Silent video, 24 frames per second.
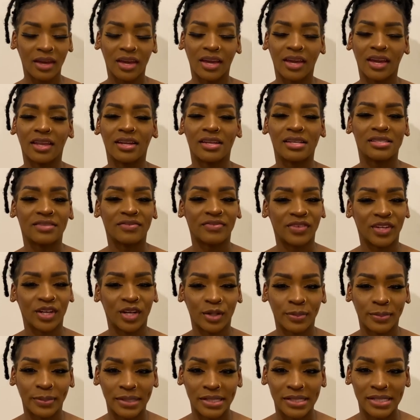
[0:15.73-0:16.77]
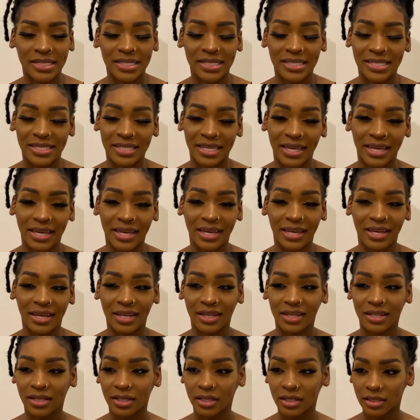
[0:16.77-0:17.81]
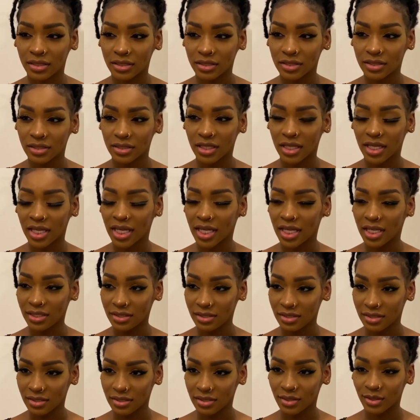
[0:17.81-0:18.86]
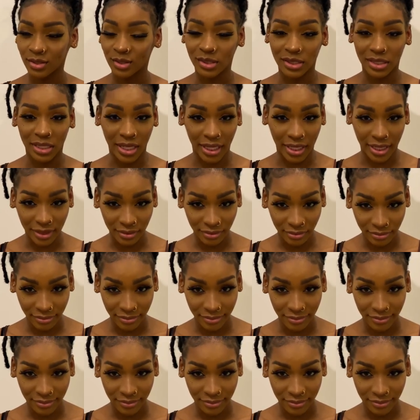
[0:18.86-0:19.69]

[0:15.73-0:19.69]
It is Vlogmas day 8 or 9.